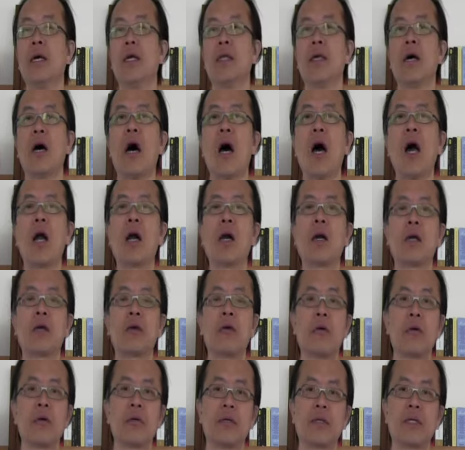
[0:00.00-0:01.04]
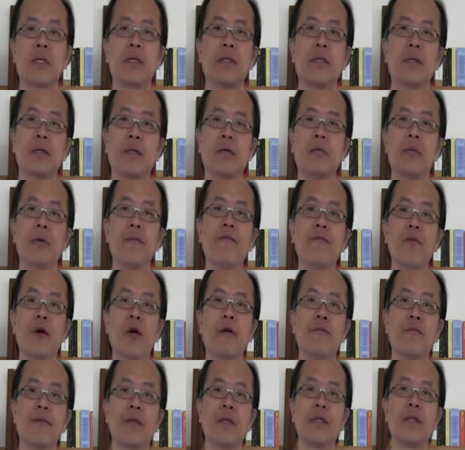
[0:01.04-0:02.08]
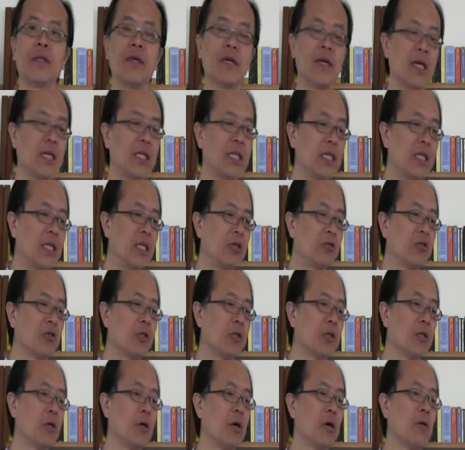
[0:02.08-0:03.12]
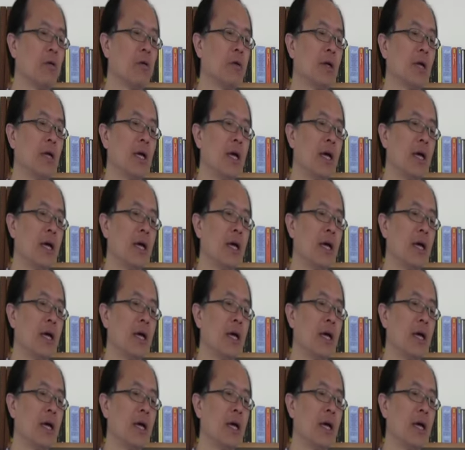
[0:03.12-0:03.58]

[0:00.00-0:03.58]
The hard cost involving the additional